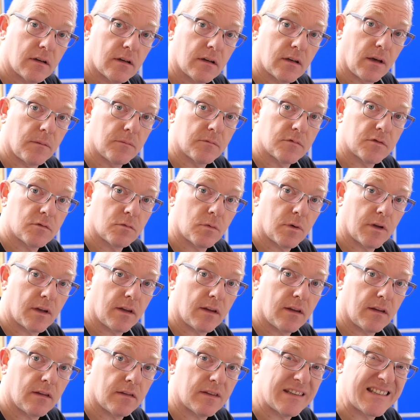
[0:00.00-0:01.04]
comes
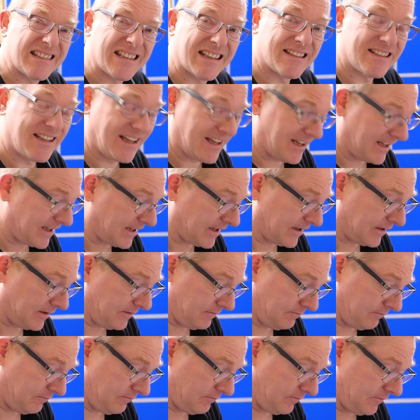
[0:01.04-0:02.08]
with sixteen gig,
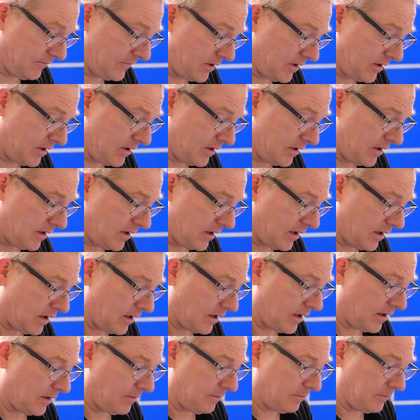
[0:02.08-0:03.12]

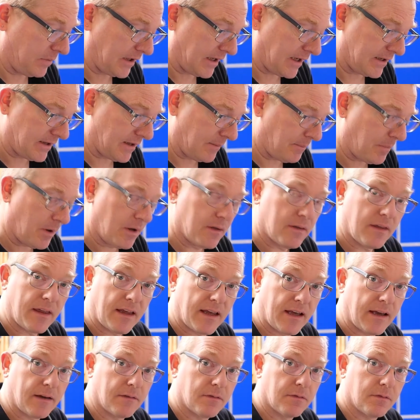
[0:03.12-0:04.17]
um, but again they both
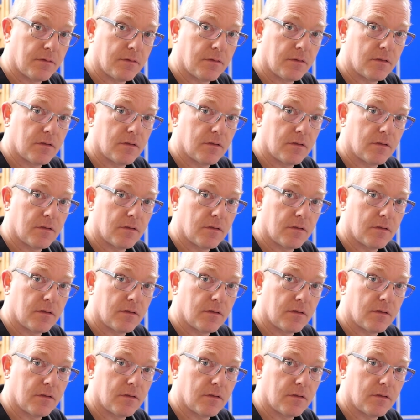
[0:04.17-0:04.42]
have